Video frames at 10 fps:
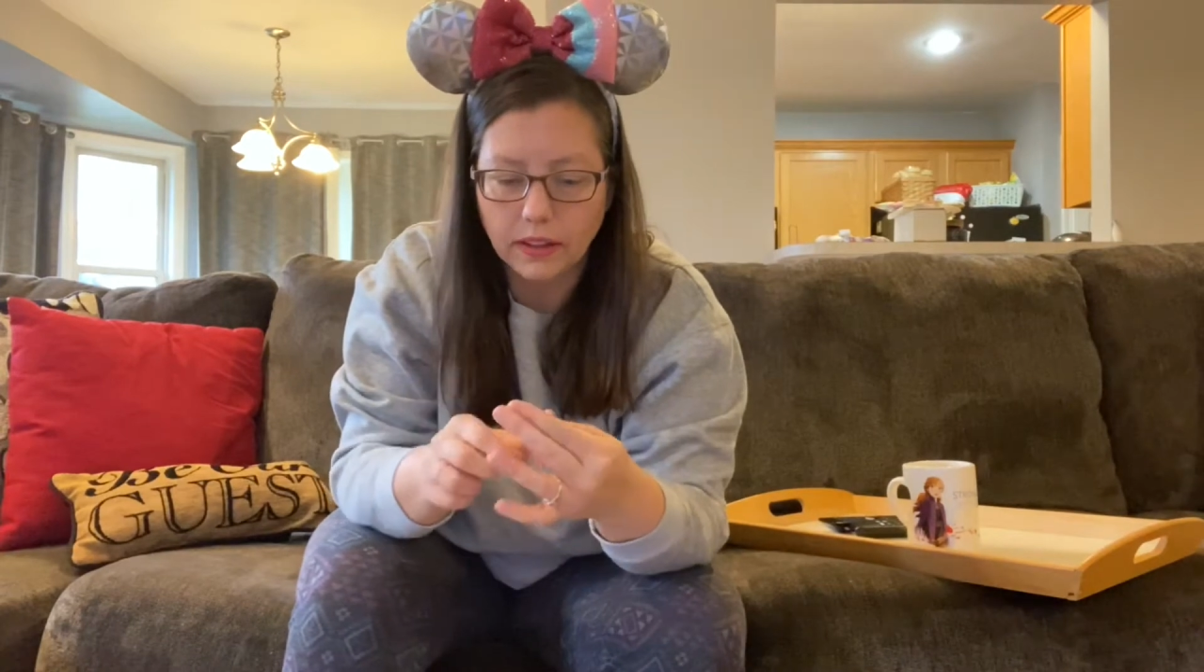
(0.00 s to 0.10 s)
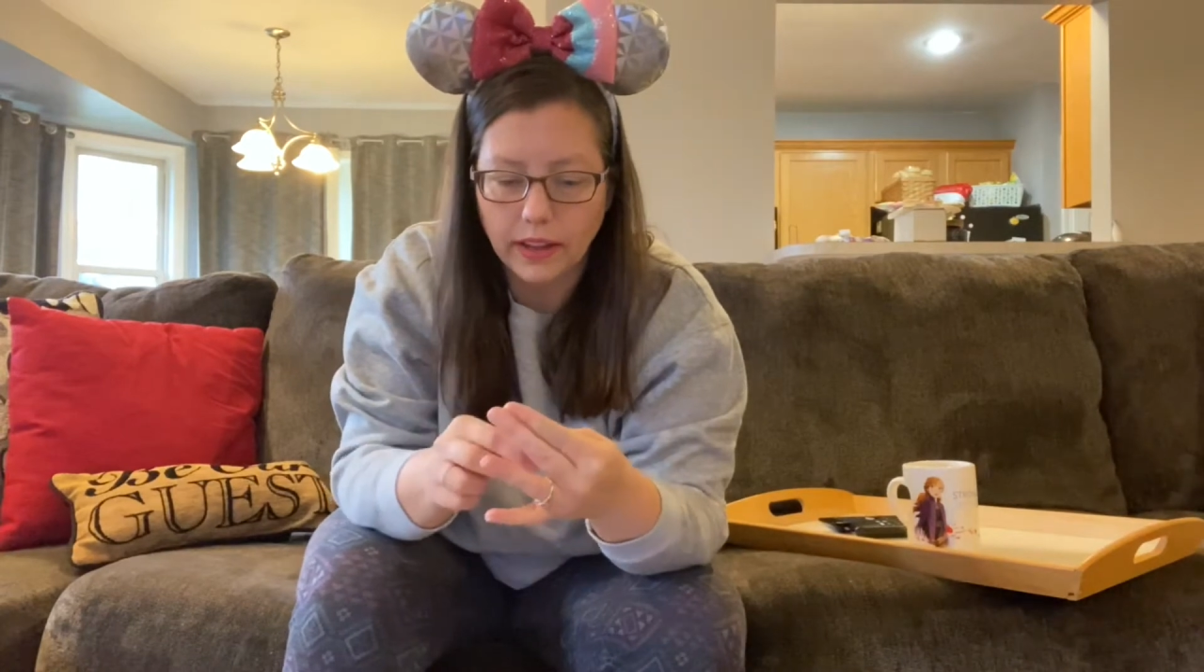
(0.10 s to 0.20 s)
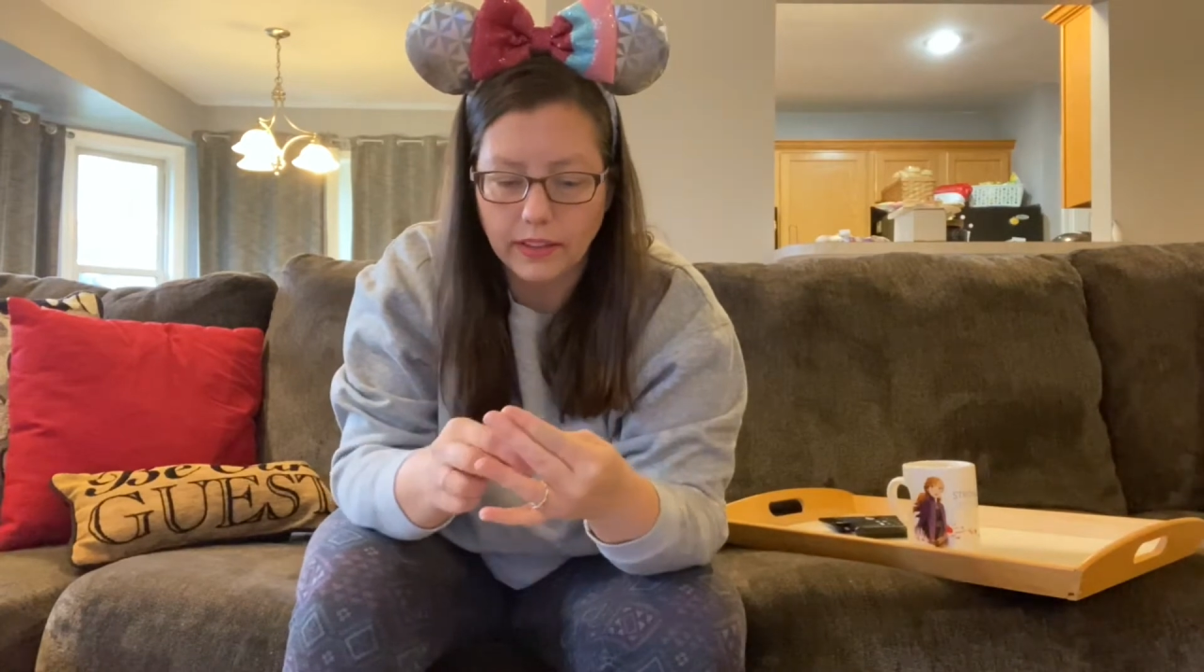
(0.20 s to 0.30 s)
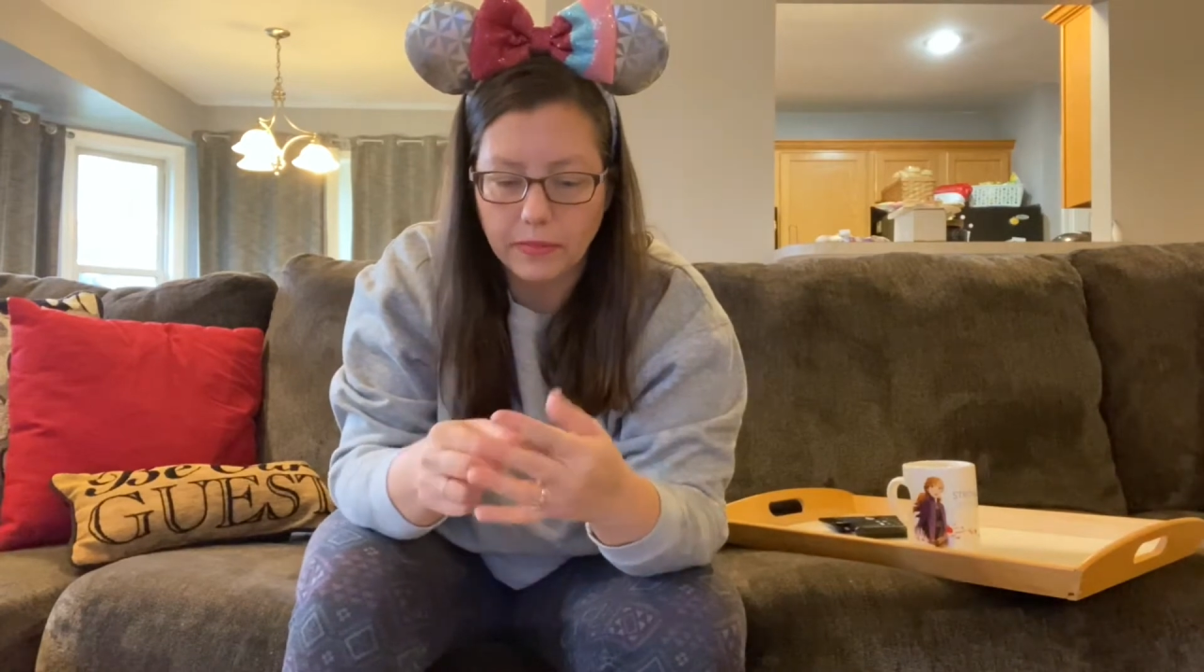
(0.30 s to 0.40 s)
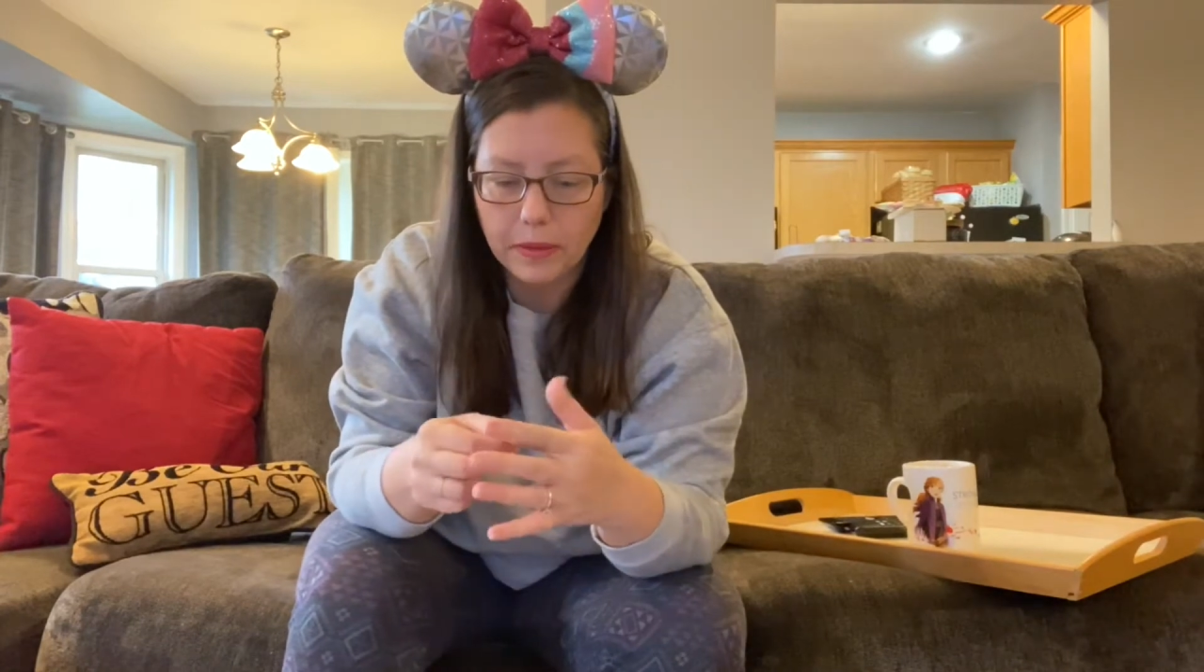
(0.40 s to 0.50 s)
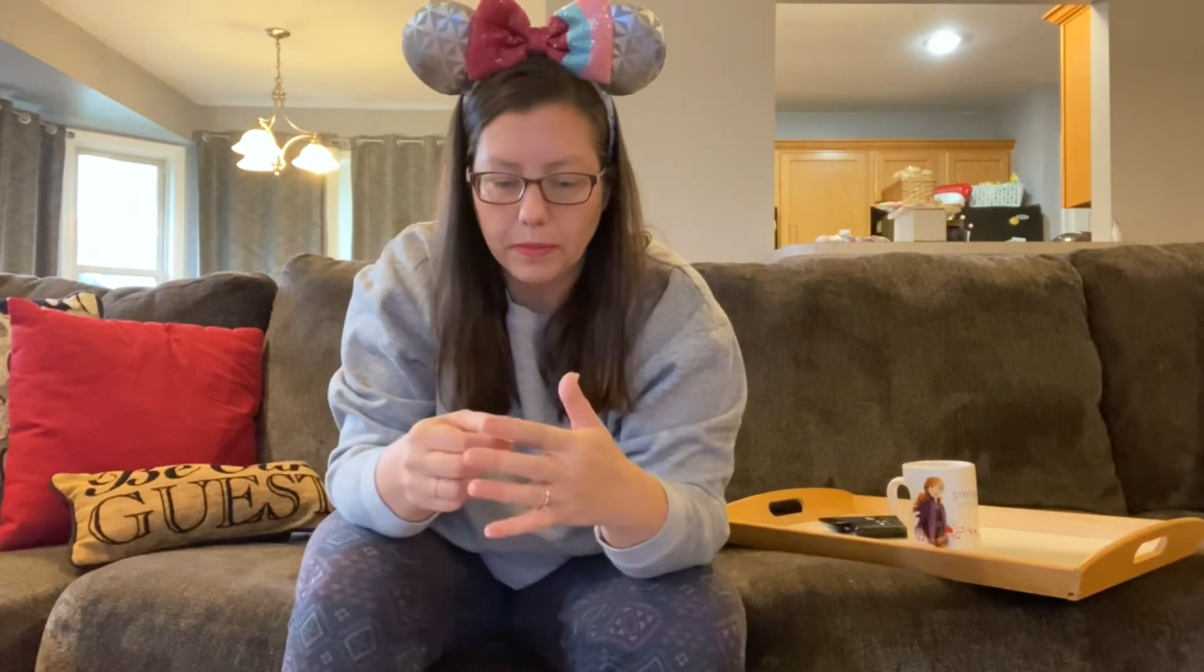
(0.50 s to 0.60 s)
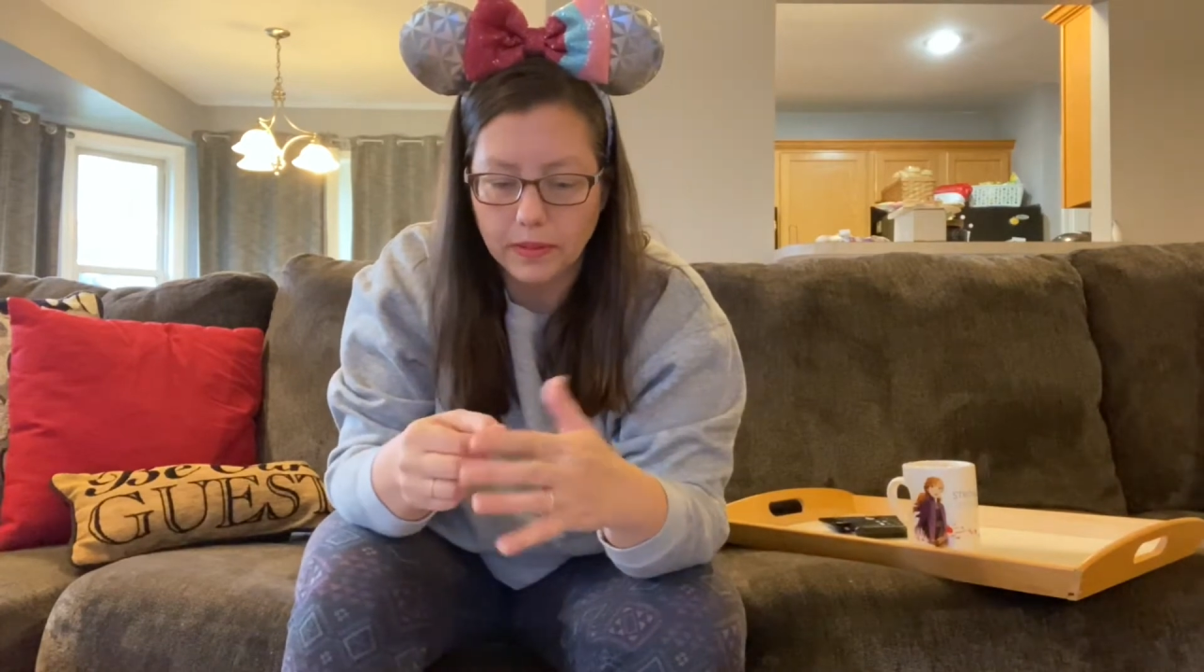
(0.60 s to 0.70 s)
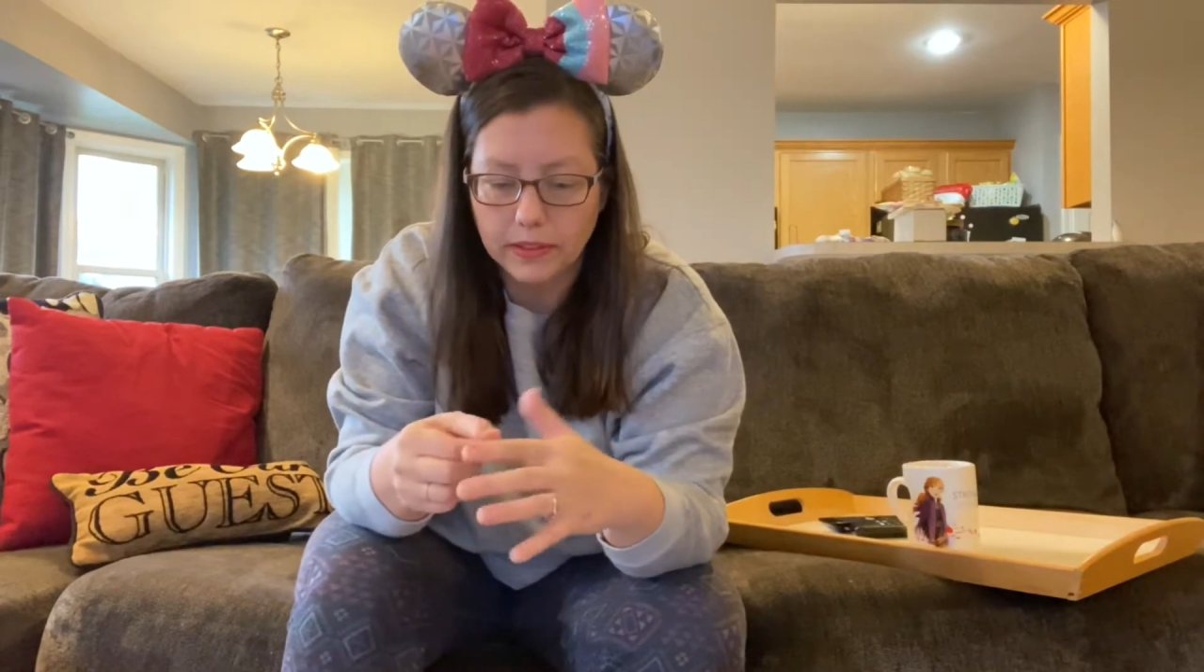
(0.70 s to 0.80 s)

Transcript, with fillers: life, people.